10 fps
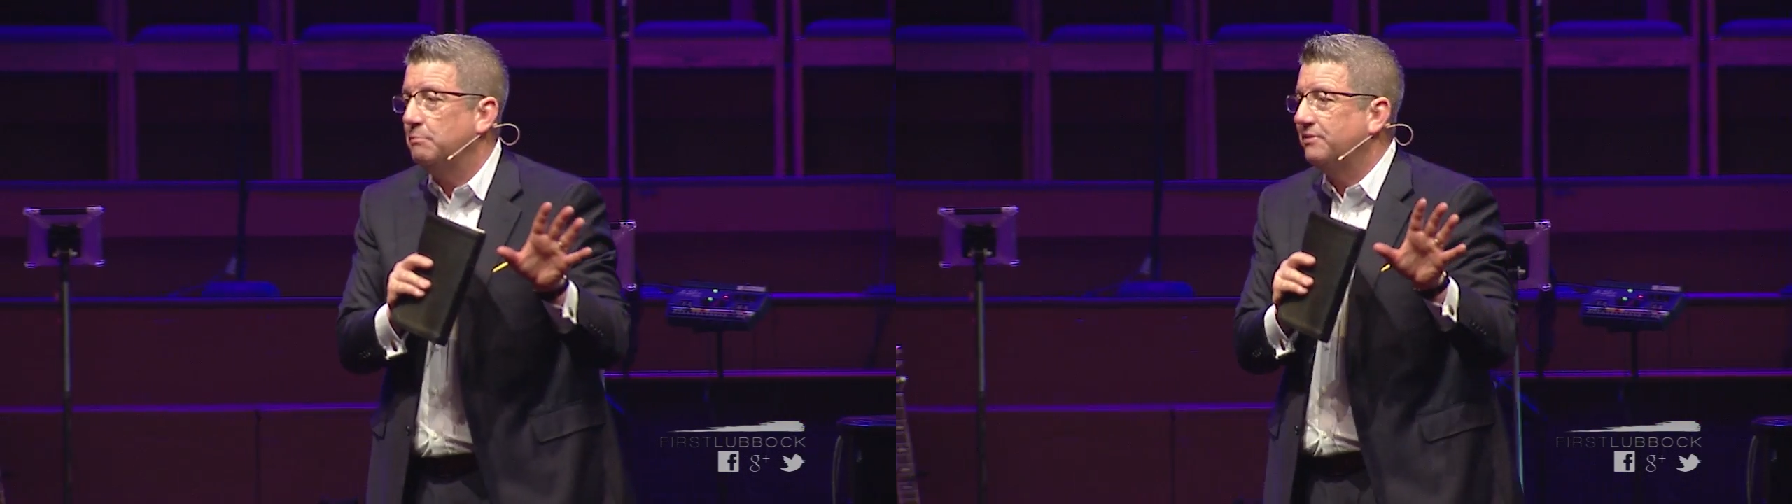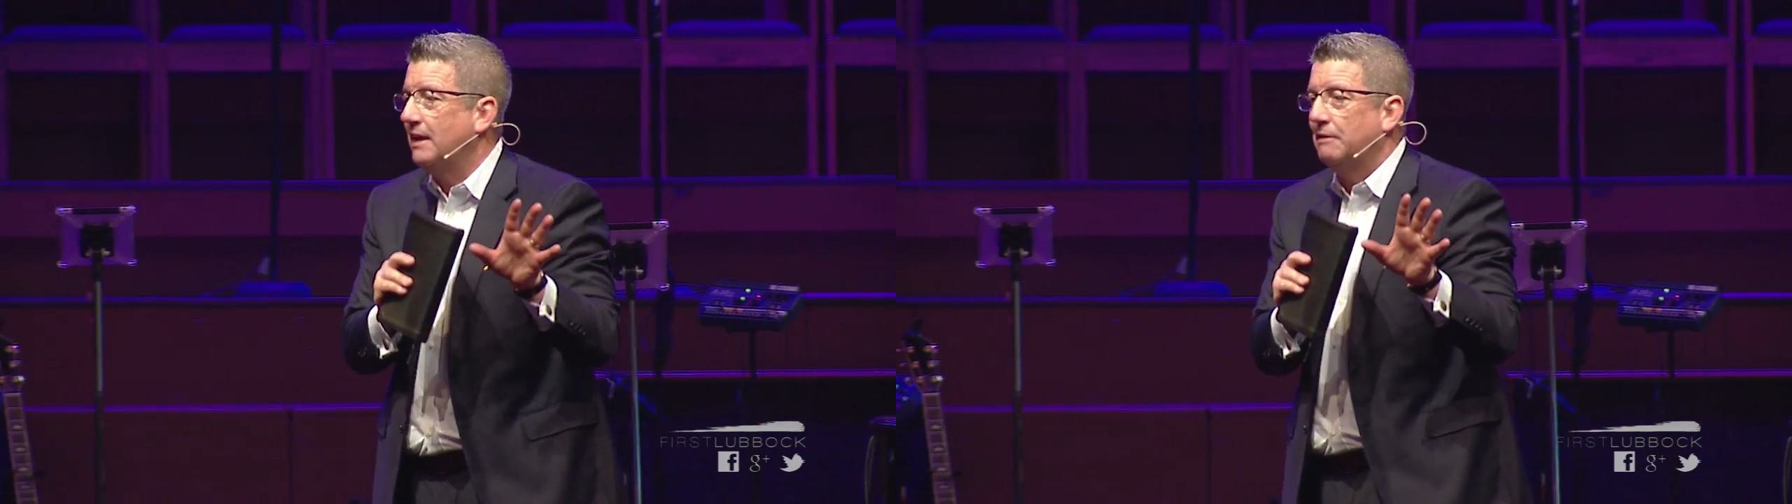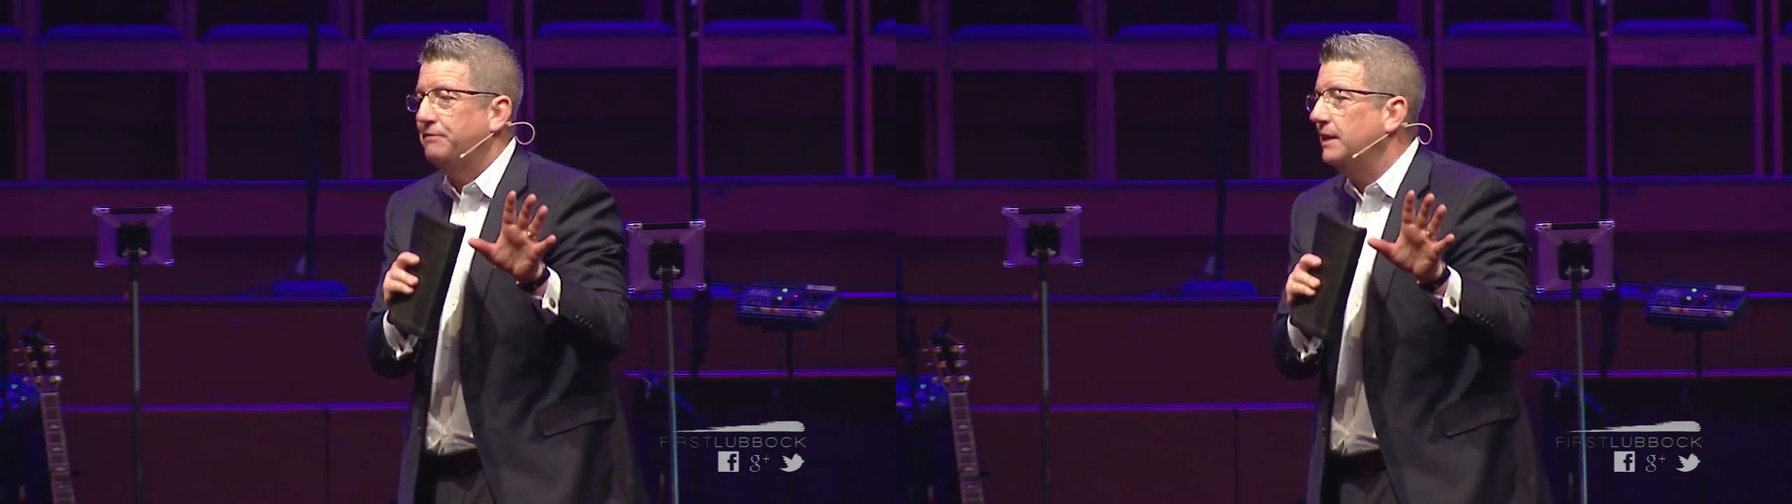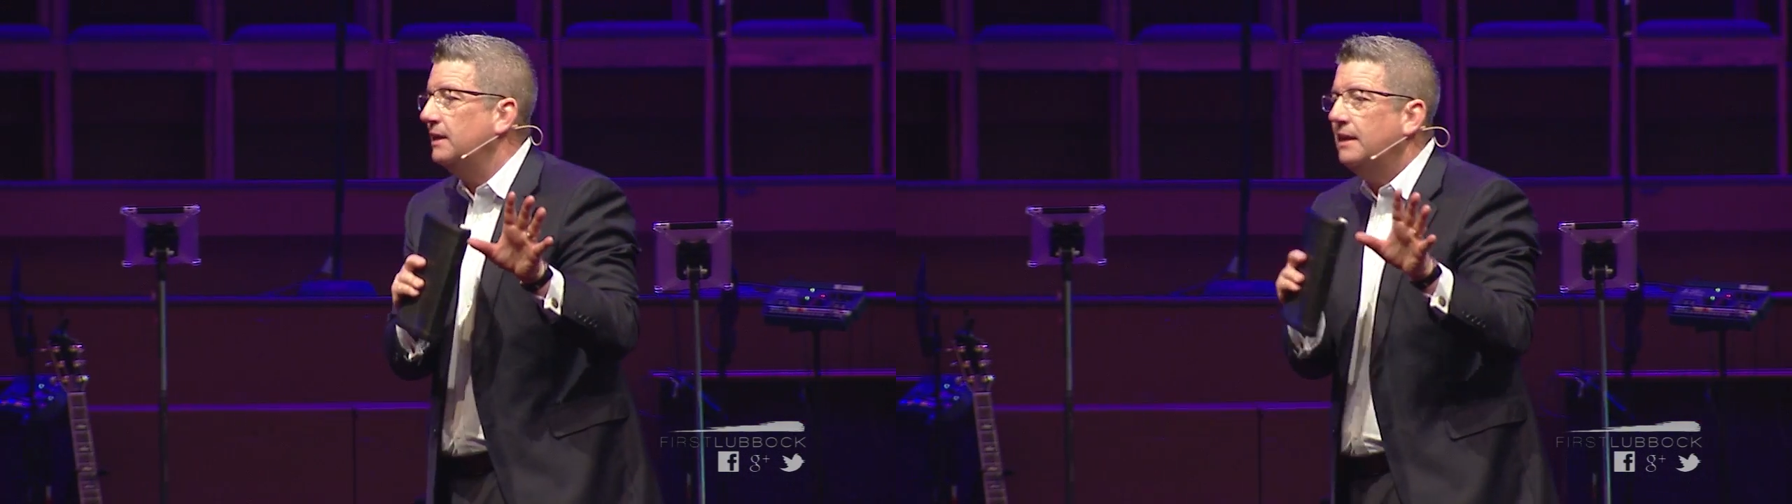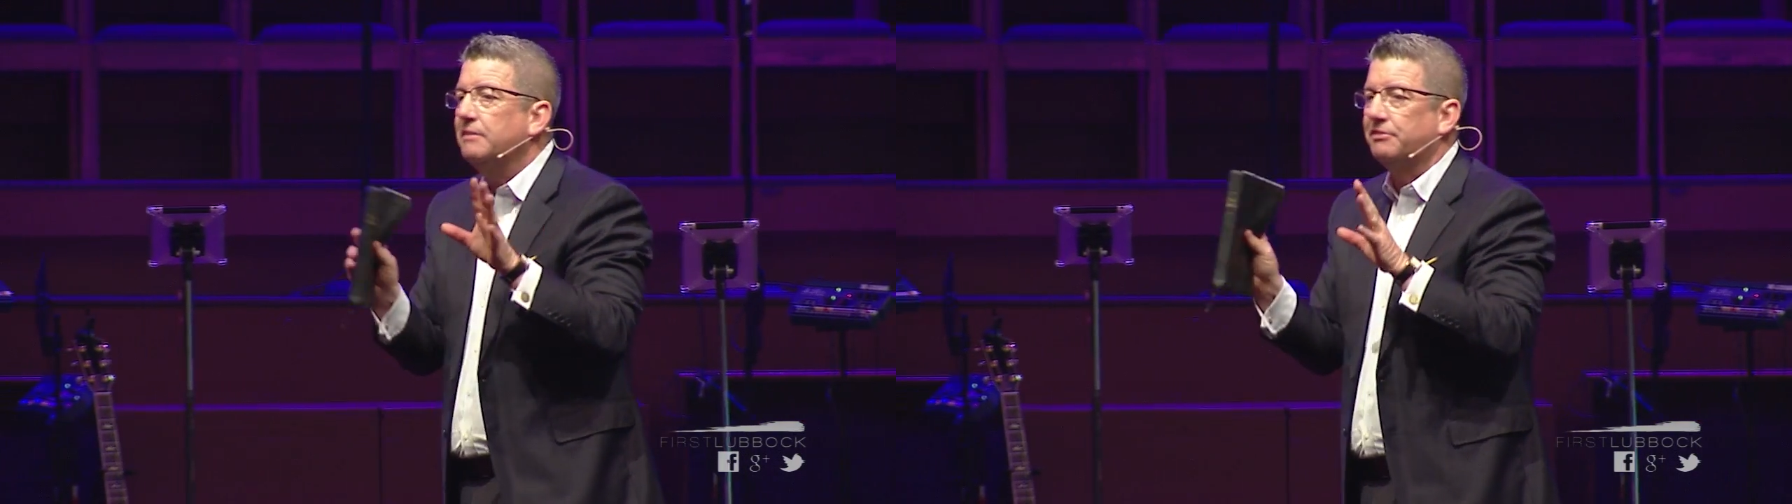Himself
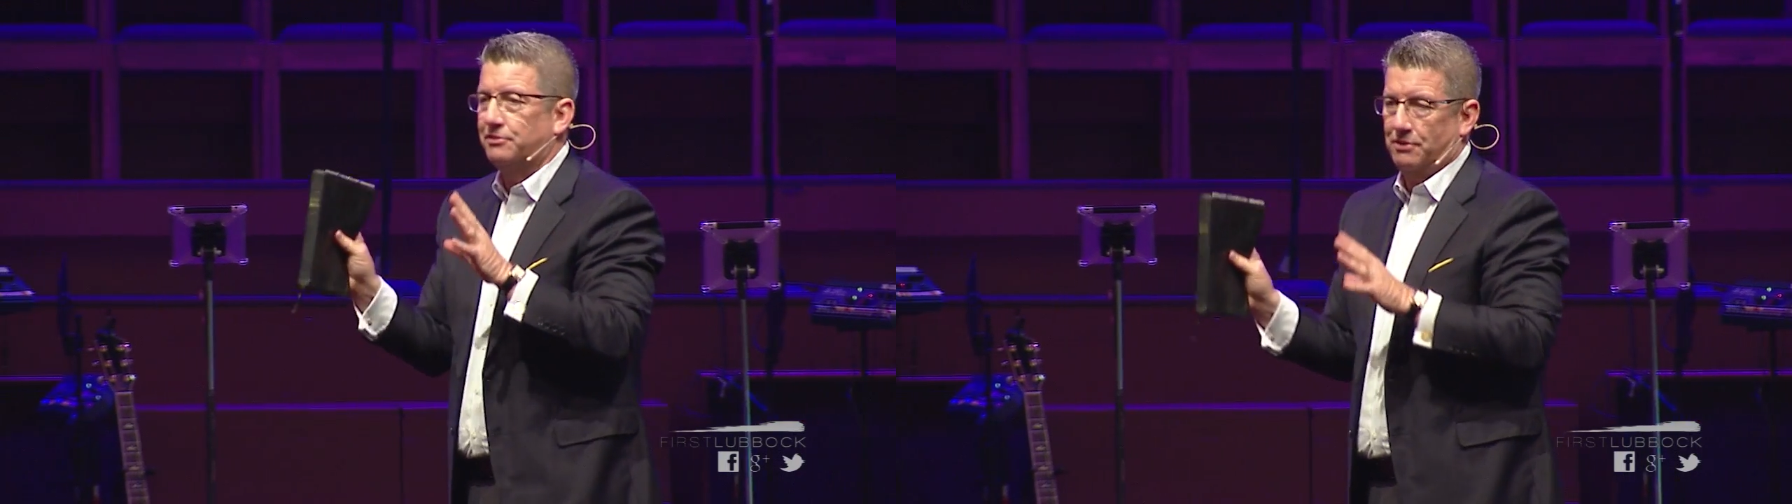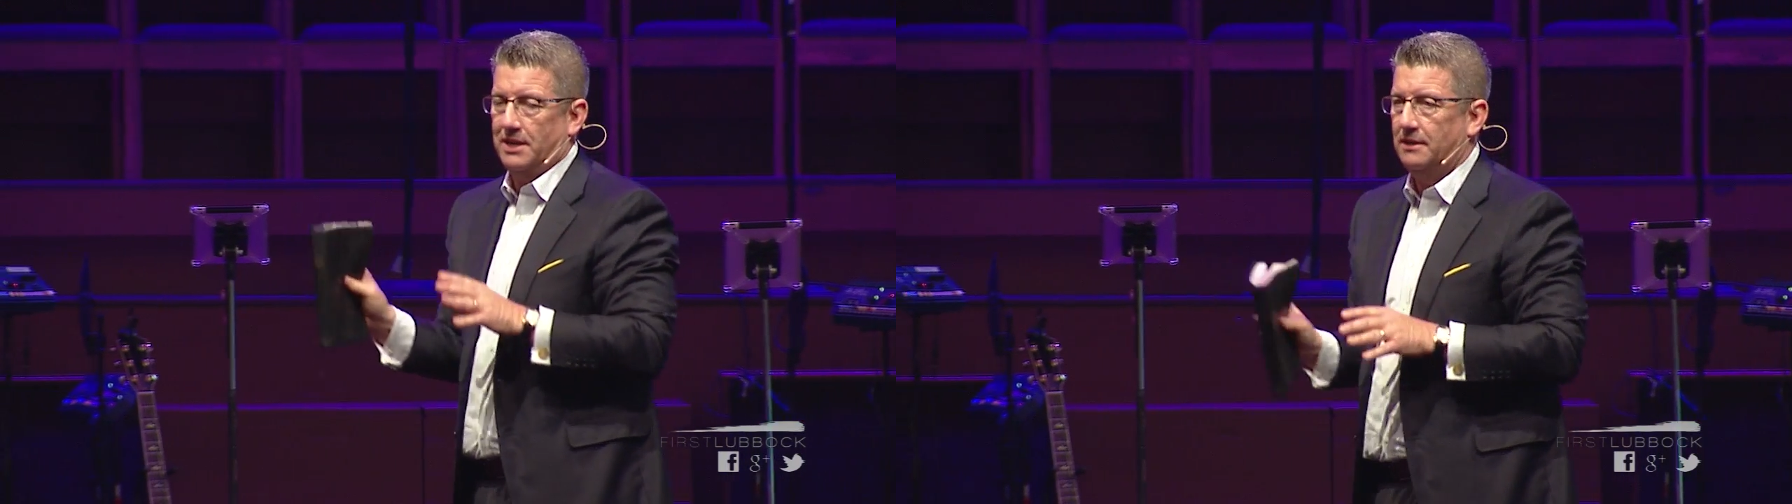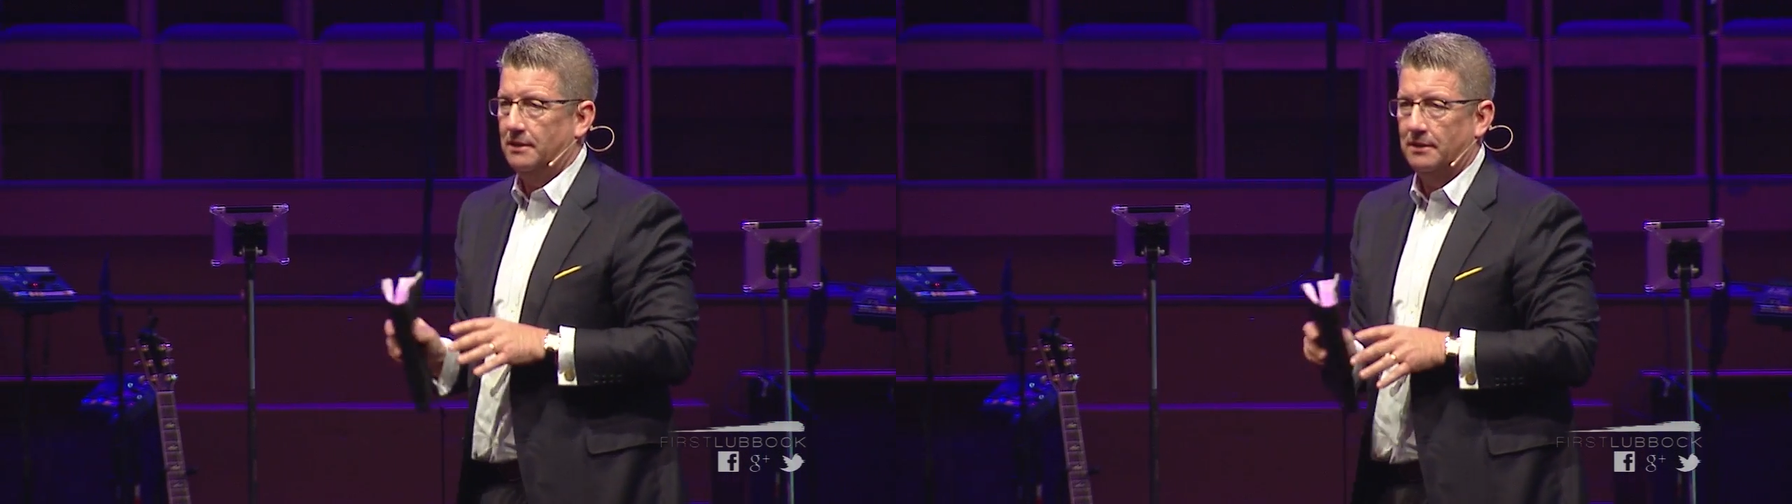in history